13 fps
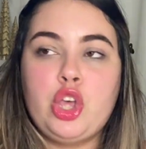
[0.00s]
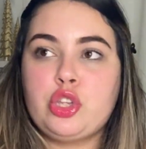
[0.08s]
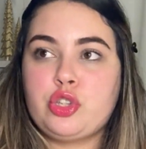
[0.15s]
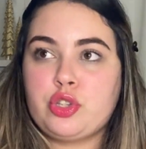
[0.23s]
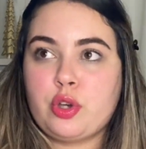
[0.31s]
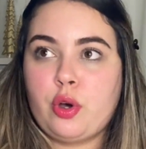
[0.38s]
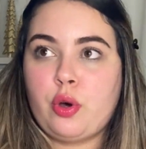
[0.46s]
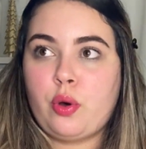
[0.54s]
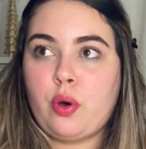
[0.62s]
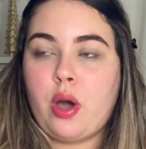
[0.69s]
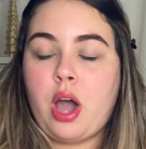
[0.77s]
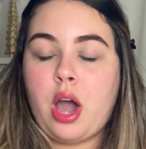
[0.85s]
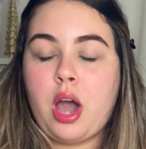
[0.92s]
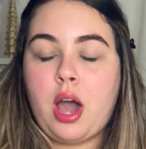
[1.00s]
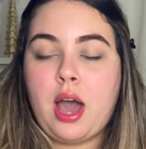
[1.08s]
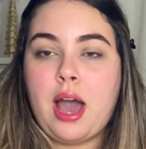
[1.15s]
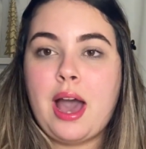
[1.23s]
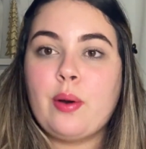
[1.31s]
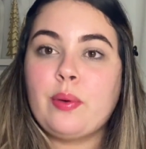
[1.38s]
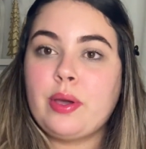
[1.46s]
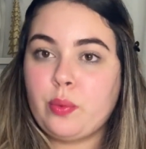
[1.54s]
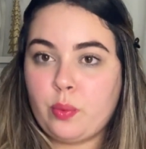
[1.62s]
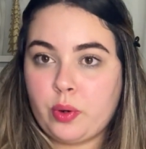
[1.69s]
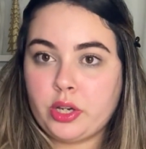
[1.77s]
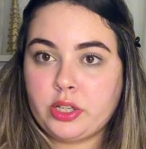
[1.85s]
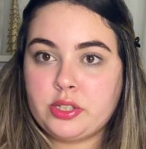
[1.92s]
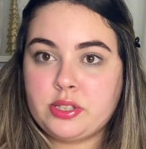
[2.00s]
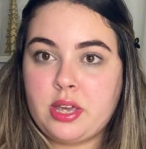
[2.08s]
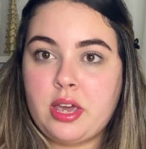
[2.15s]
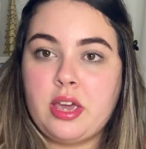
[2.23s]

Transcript: So how it works,